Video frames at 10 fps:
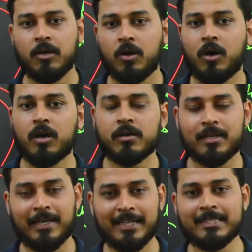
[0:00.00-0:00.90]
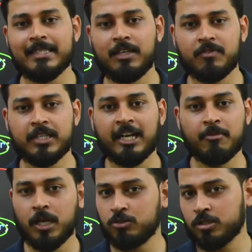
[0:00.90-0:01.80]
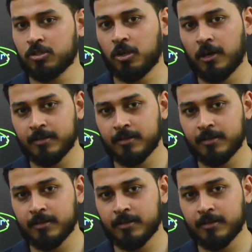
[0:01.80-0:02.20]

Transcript: or let's see if the time allows us or not.